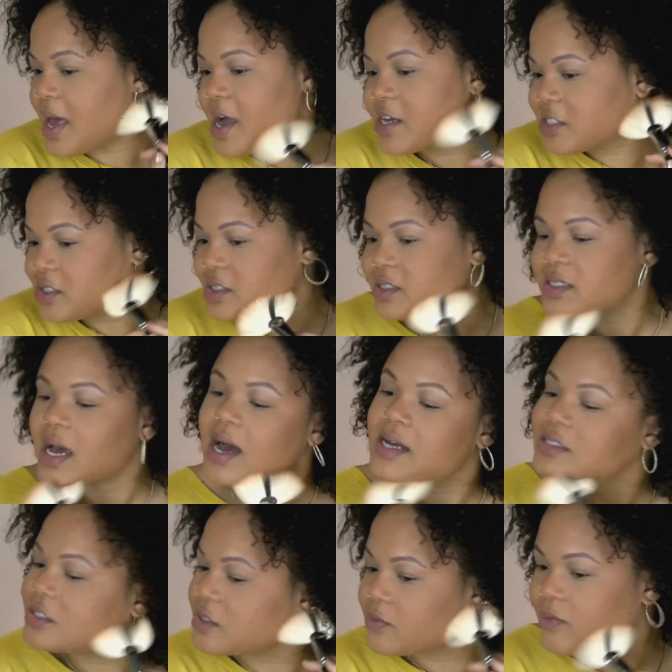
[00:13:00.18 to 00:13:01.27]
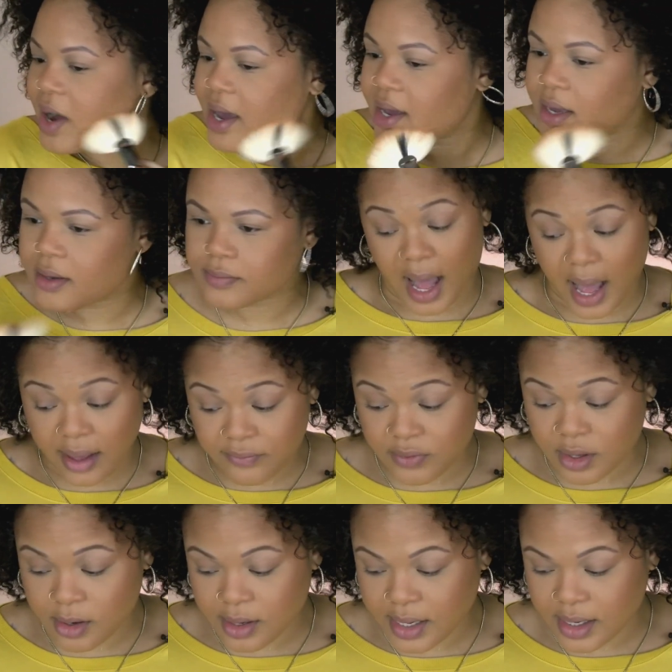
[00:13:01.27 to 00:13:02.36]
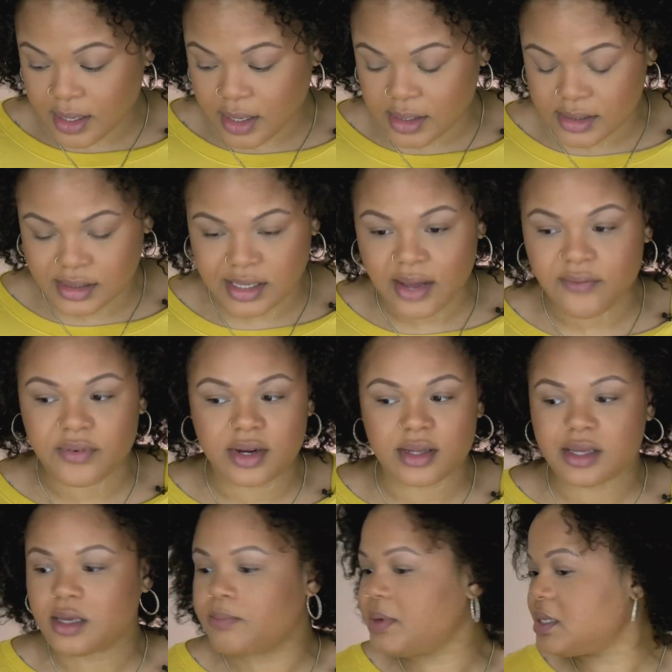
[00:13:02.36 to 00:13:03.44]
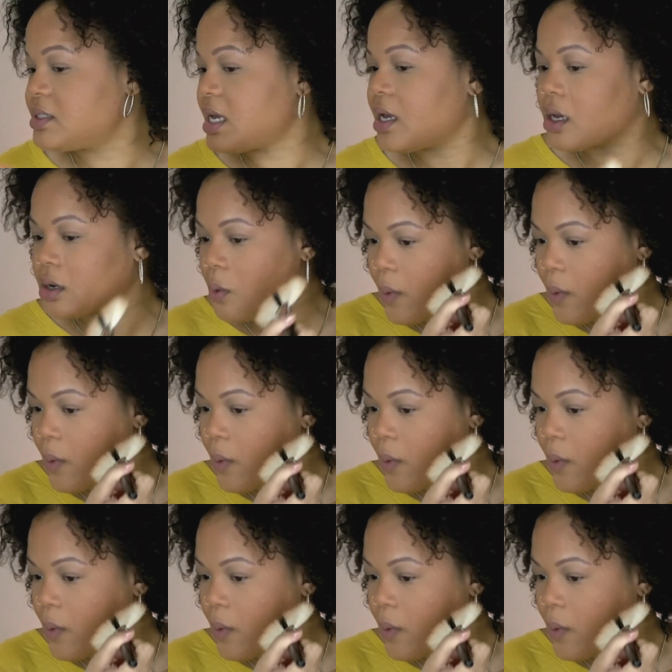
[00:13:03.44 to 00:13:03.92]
exercise the right, I feel like it could definitely be taken